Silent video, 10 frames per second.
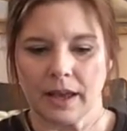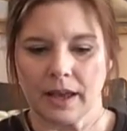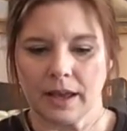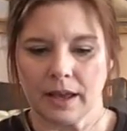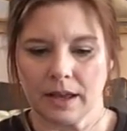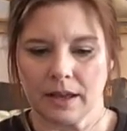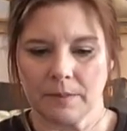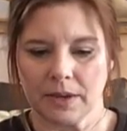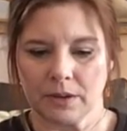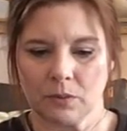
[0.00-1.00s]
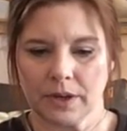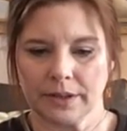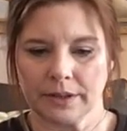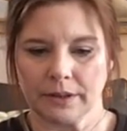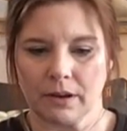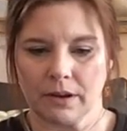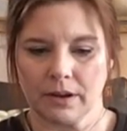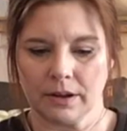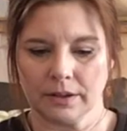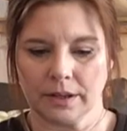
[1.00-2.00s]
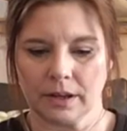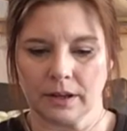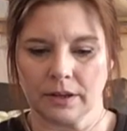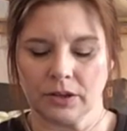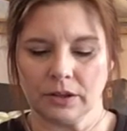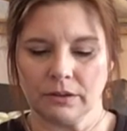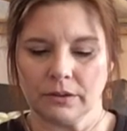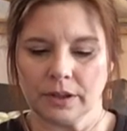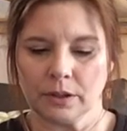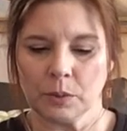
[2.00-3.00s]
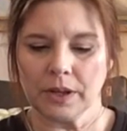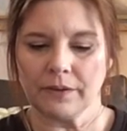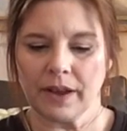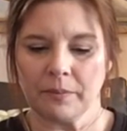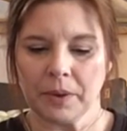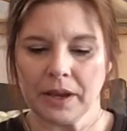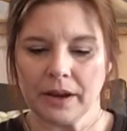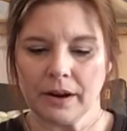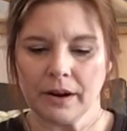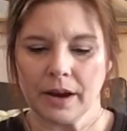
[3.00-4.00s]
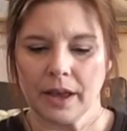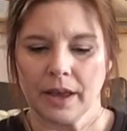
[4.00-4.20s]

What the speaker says: It was called Shoes 25 pair.